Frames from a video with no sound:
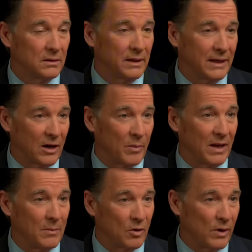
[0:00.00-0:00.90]
they care
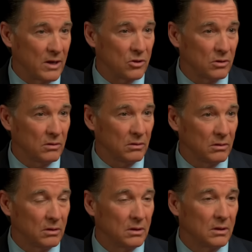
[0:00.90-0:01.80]
about immigration,
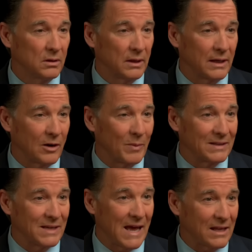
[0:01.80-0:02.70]
they care
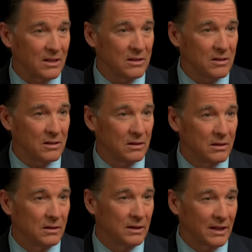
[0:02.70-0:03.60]
about taxes,
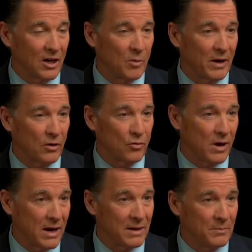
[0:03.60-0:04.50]
they care about
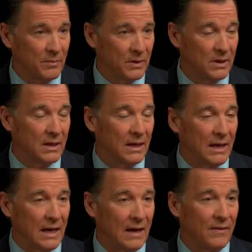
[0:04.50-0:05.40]
crime,
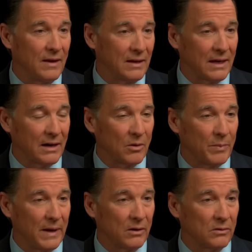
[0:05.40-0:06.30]
and they care
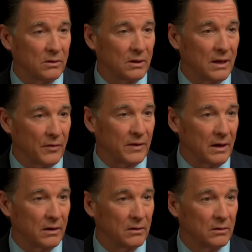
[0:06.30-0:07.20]
about
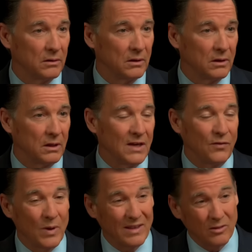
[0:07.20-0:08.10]
healthcare.
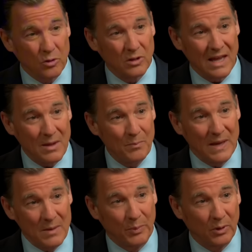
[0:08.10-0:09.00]
If you ask those same
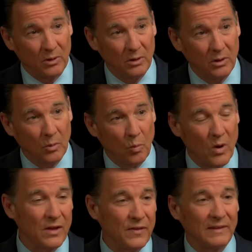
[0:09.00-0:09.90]
people,
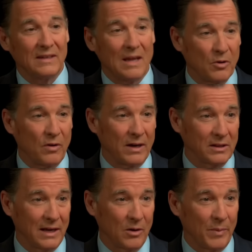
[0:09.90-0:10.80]
what do you think the
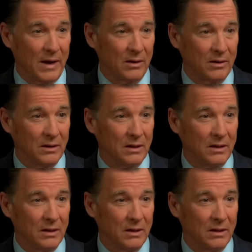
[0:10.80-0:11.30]
Democrats care about?